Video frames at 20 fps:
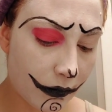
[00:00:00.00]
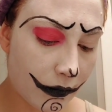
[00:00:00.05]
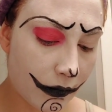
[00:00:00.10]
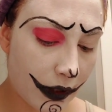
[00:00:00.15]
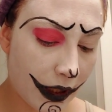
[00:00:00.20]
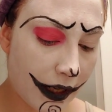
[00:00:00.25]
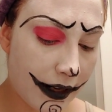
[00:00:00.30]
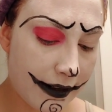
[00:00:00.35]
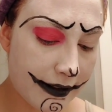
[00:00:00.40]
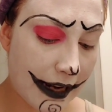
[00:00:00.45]

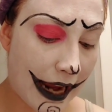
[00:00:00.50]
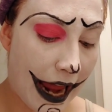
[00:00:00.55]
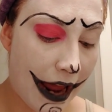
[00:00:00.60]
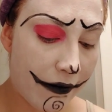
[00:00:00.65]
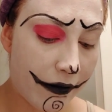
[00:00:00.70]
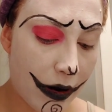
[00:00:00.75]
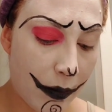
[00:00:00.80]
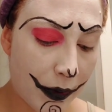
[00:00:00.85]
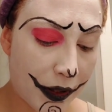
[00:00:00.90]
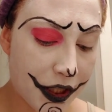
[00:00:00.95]
because I
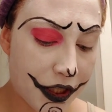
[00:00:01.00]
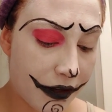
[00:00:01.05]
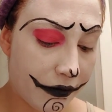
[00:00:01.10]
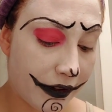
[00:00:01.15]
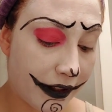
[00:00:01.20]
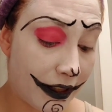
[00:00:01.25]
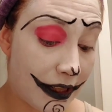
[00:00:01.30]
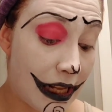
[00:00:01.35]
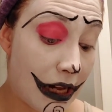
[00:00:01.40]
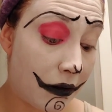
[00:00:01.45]
have a bunch of
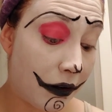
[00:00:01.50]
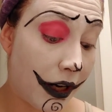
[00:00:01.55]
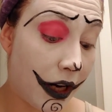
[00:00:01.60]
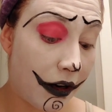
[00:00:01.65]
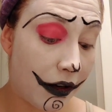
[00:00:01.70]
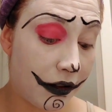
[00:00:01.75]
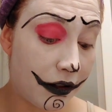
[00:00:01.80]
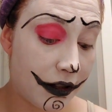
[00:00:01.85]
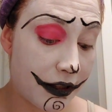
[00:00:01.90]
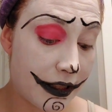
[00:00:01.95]
different clown
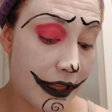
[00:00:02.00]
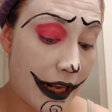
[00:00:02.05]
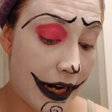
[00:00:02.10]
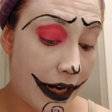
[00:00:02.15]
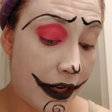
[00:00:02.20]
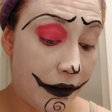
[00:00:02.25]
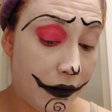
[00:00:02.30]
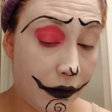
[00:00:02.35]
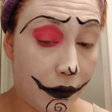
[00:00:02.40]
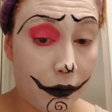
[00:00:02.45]
characters that
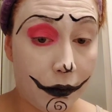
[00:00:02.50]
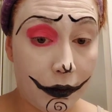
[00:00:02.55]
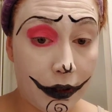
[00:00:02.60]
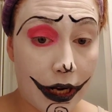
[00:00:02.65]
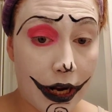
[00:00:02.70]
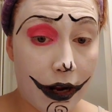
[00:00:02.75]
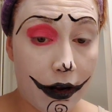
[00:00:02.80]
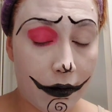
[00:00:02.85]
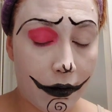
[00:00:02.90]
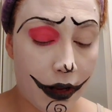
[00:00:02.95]
I do
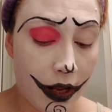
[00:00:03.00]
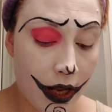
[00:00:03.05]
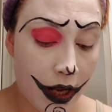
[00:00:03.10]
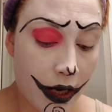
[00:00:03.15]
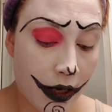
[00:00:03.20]
now.